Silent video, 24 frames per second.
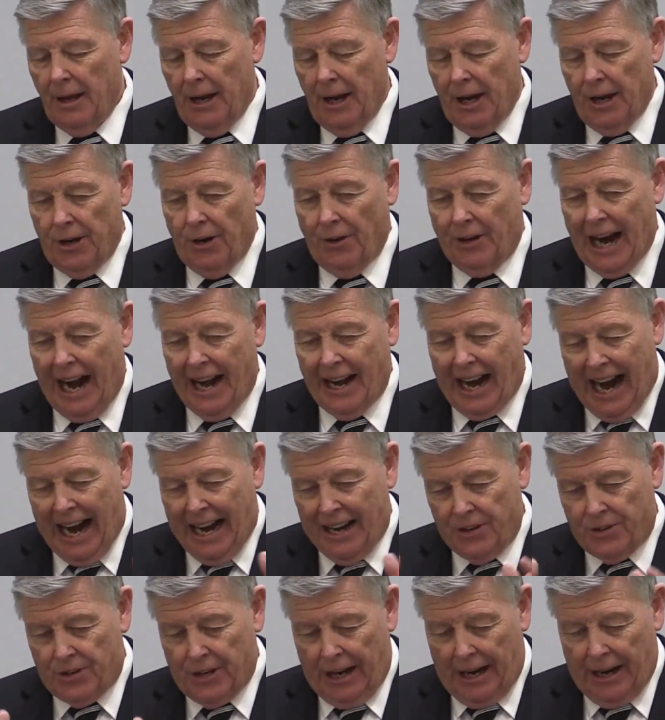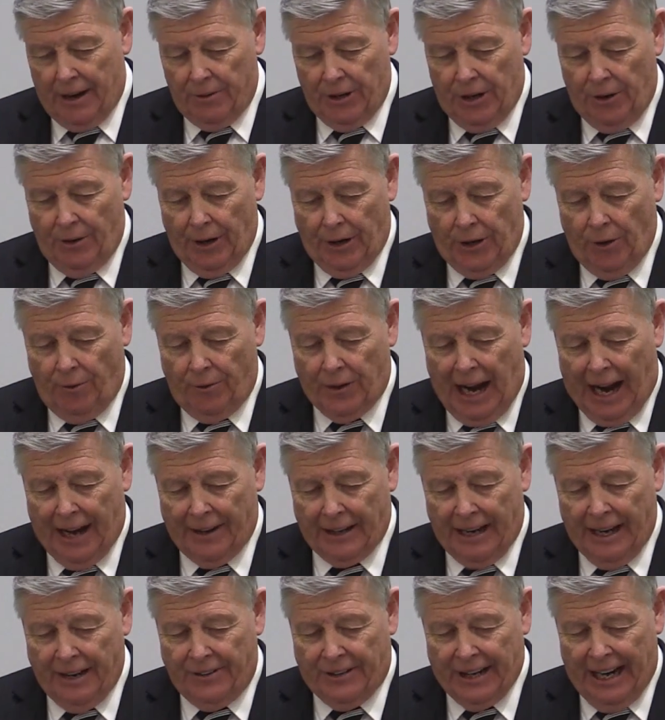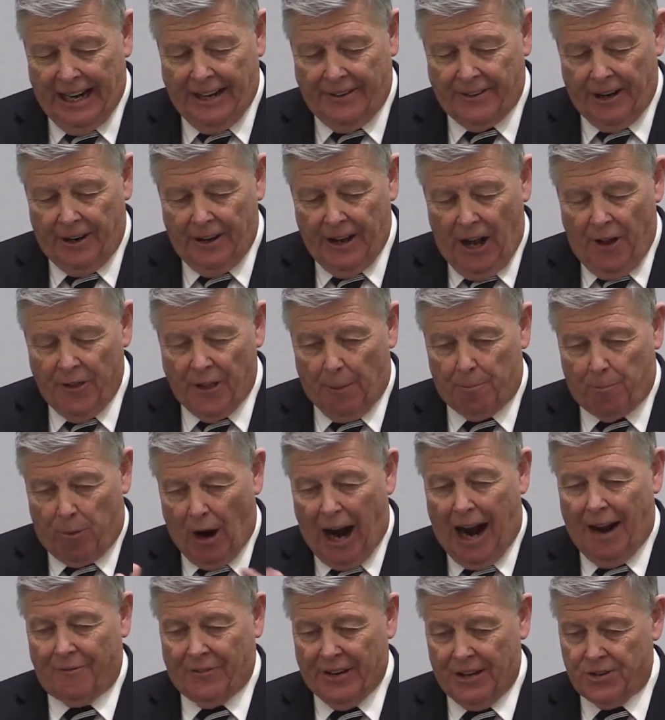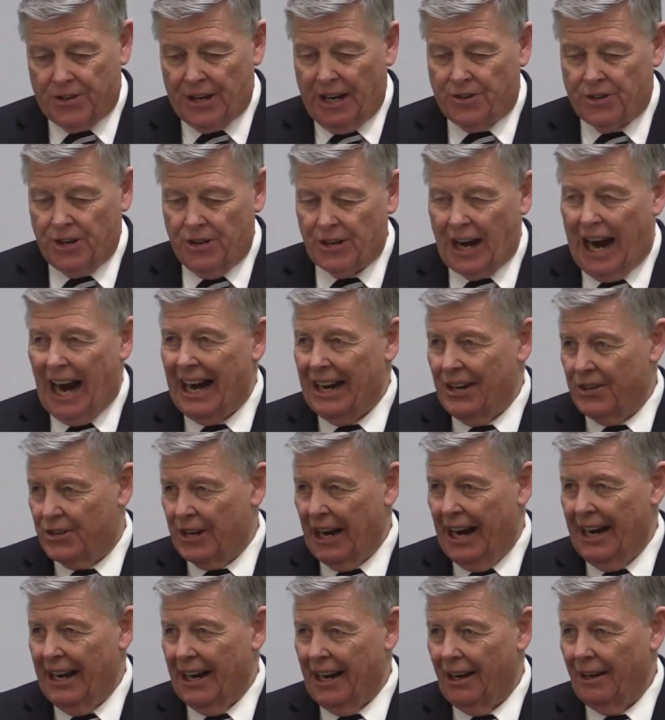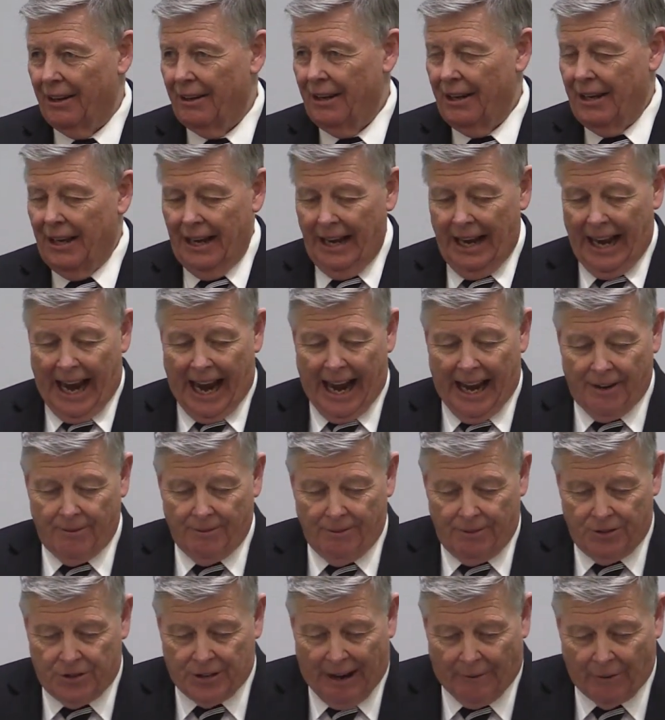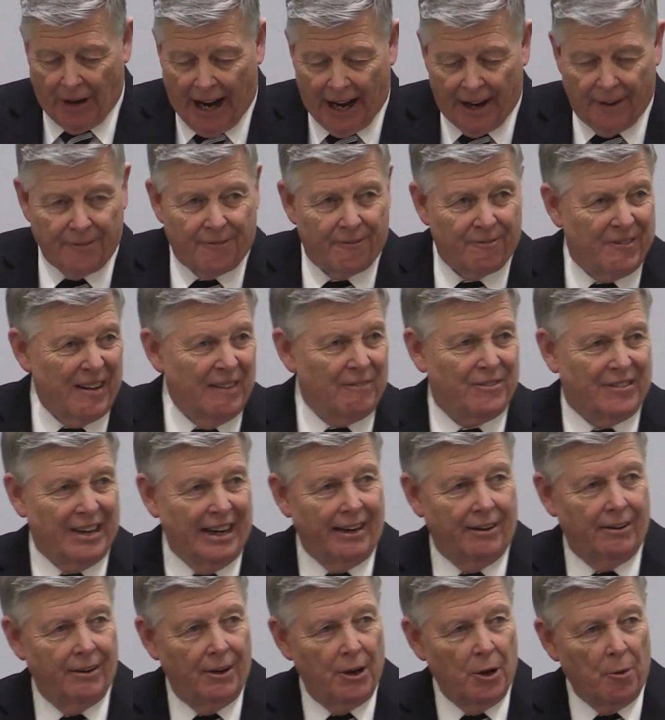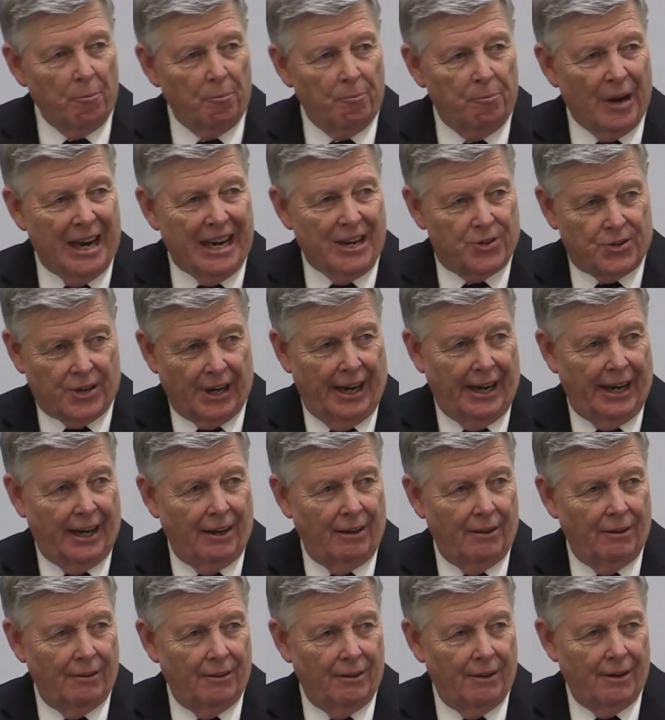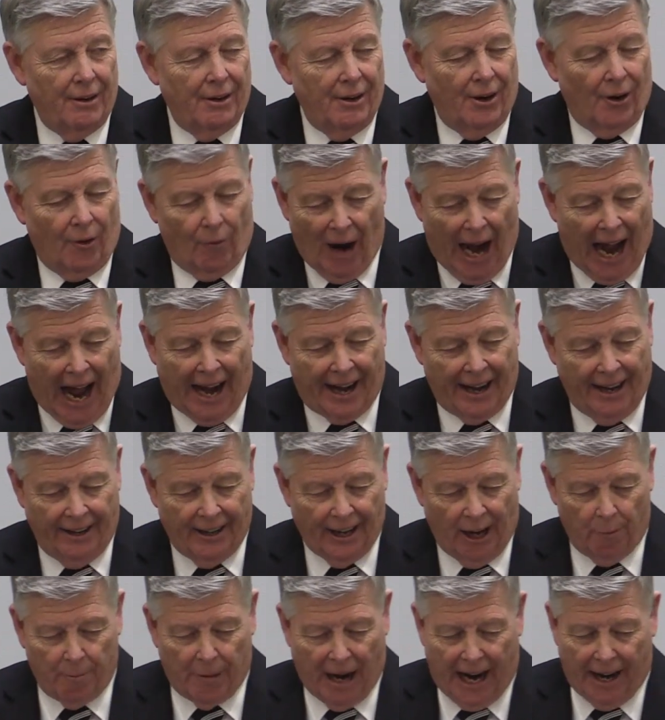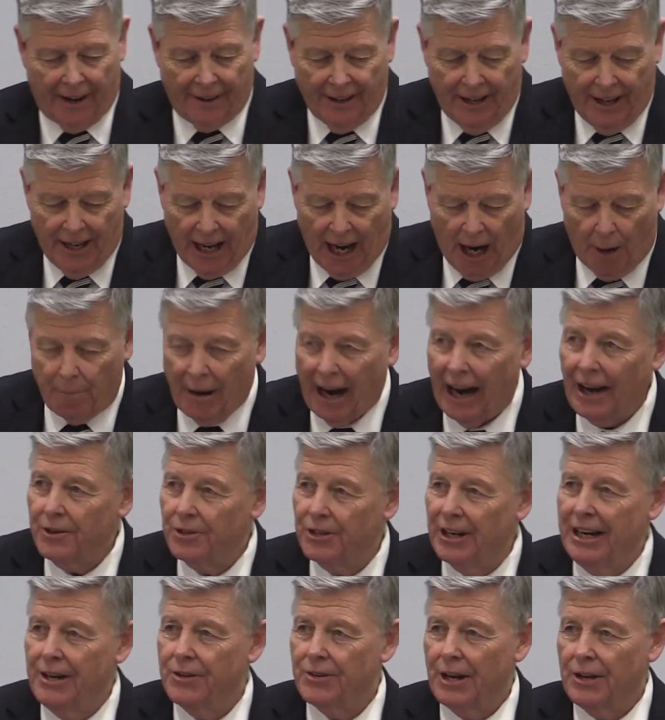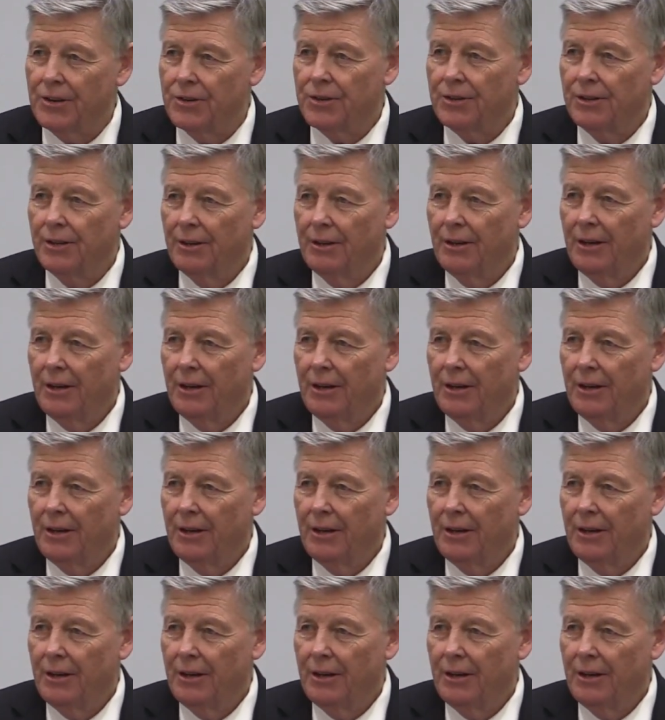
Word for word: You've got, uh, you, have got indeed the, the prophets such as Isaiah and 750 BC writing about, about Jesus.